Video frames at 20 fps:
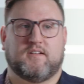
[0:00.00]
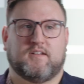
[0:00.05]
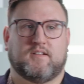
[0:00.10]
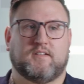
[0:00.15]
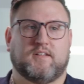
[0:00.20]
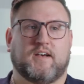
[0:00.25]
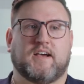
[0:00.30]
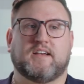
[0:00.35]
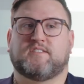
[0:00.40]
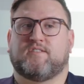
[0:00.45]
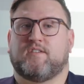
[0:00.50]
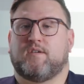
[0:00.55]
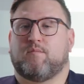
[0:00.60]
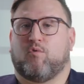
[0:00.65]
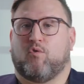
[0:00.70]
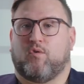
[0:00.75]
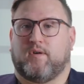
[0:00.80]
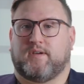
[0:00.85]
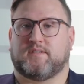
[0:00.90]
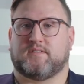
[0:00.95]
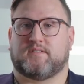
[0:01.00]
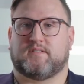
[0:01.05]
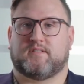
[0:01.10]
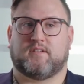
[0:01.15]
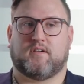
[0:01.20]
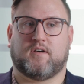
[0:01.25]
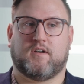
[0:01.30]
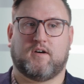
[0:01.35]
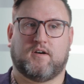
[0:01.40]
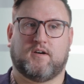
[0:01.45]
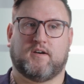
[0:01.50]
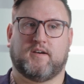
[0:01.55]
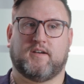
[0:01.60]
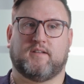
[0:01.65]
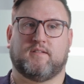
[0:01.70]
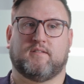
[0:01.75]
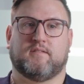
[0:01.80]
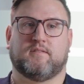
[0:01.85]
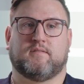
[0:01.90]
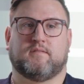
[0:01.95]
Last few points
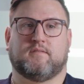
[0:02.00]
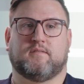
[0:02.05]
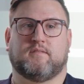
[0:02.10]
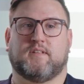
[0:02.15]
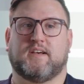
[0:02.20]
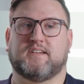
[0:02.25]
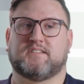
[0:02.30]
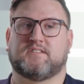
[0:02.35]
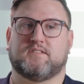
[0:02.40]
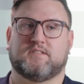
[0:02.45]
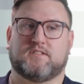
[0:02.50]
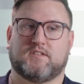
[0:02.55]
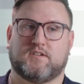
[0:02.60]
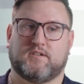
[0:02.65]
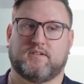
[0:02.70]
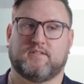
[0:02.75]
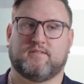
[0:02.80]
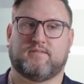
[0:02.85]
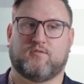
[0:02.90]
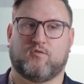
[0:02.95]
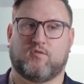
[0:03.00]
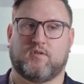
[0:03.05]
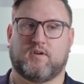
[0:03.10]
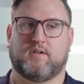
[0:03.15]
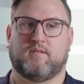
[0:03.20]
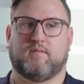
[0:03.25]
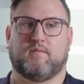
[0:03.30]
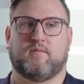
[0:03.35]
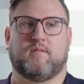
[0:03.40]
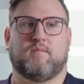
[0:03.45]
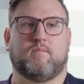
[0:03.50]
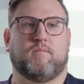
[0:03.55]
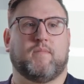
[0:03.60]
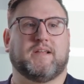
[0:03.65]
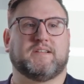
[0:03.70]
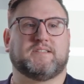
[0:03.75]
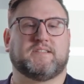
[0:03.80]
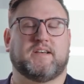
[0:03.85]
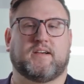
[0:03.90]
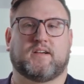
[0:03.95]
on lessons learned for
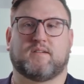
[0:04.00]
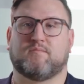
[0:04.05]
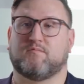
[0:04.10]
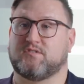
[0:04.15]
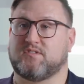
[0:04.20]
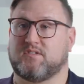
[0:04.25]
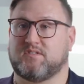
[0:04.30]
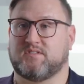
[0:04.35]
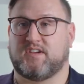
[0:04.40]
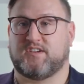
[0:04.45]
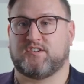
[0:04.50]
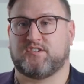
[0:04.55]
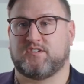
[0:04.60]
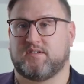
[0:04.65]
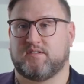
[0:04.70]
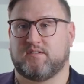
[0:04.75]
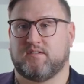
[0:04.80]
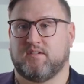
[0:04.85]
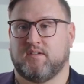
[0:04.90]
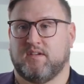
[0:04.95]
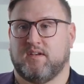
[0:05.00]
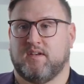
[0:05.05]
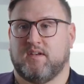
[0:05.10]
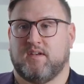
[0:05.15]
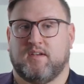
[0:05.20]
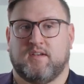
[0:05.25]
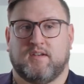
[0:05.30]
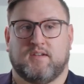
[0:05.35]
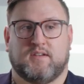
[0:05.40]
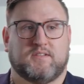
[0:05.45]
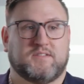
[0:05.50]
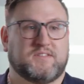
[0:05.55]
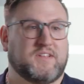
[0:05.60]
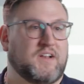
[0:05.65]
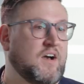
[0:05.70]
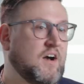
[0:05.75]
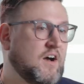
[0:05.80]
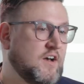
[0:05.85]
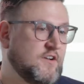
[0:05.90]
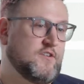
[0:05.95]
medtech commercialization is that
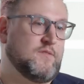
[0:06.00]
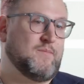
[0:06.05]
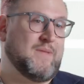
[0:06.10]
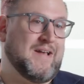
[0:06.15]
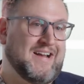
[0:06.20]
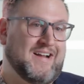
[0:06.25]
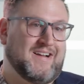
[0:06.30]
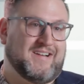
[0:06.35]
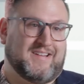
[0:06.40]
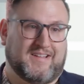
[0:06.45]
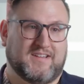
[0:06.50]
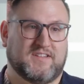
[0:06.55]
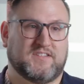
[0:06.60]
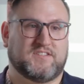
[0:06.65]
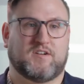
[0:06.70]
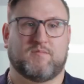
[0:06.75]
100 bad ideas are